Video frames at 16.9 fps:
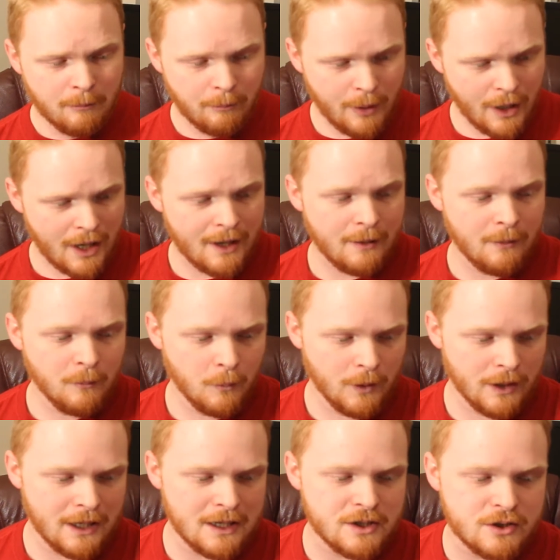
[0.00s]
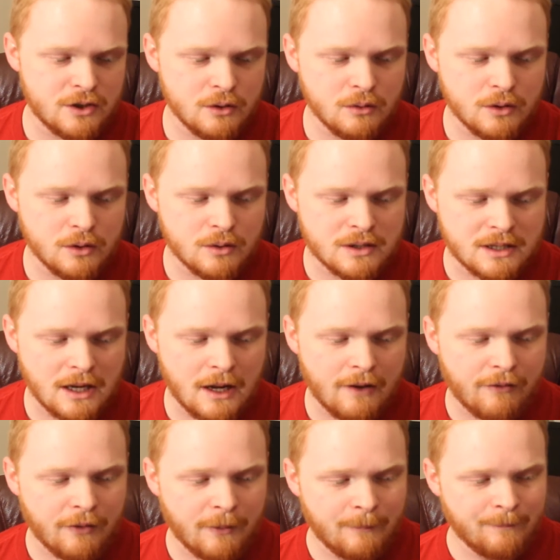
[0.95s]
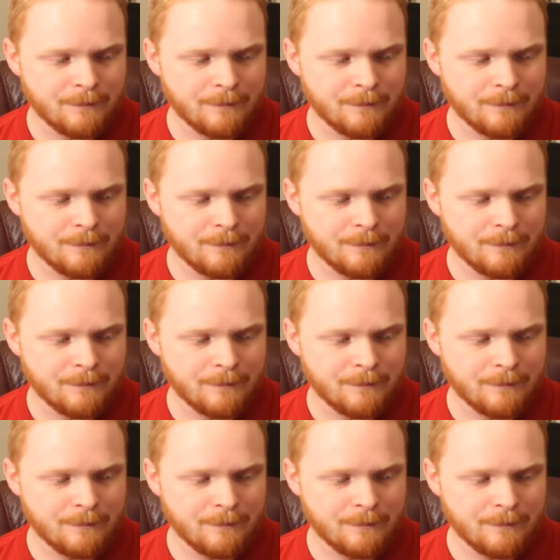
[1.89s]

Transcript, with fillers: But when I do do stuff,